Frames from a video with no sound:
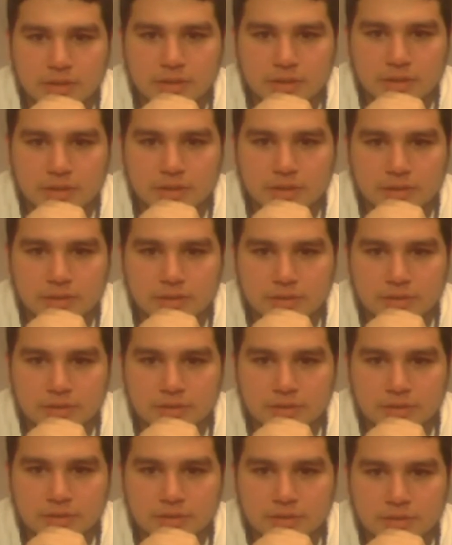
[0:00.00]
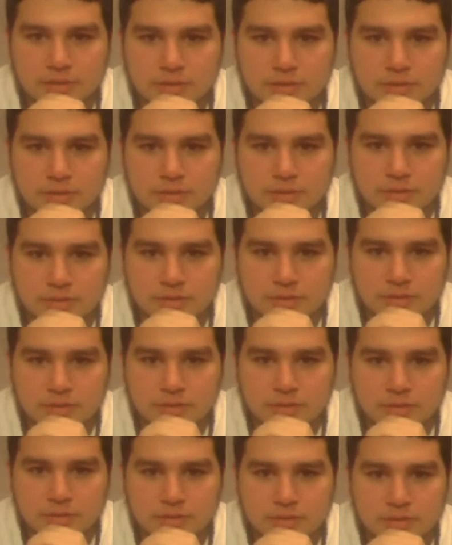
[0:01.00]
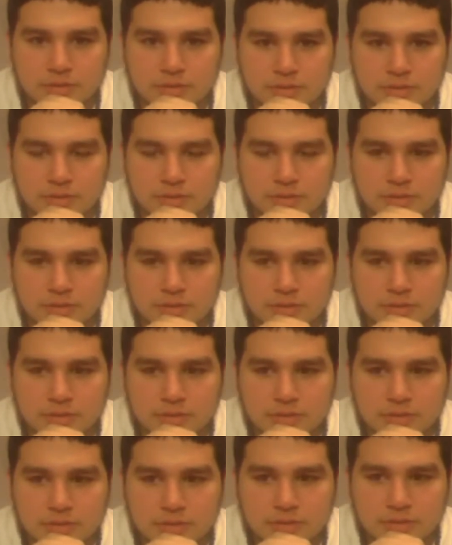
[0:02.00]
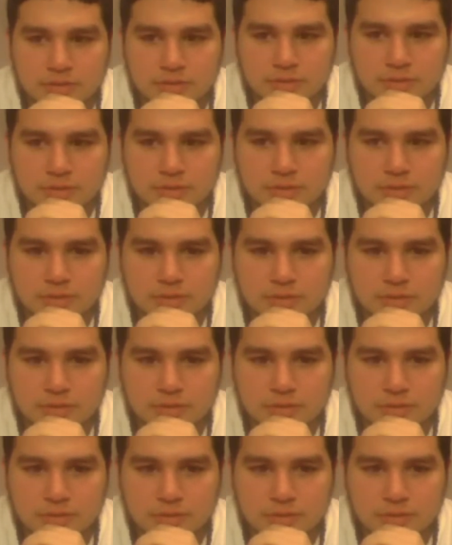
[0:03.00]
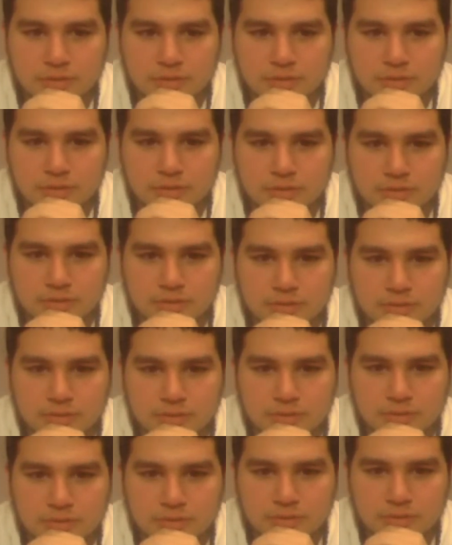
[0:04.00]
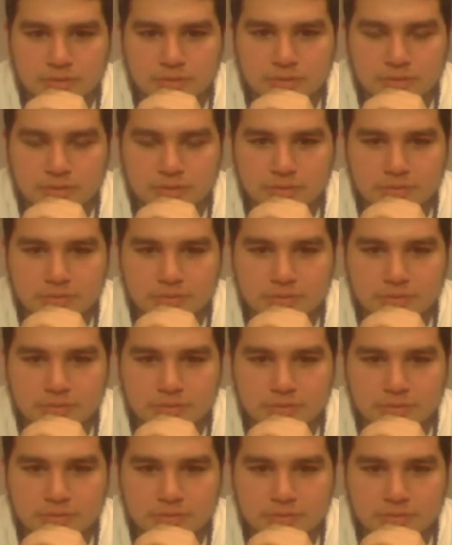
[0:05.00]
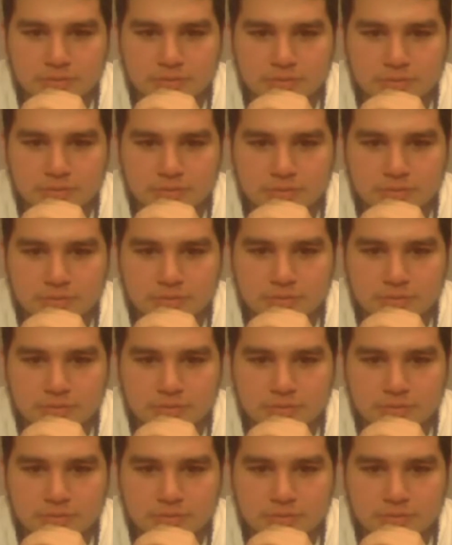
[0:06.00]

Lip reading: No one is speaking in this clip.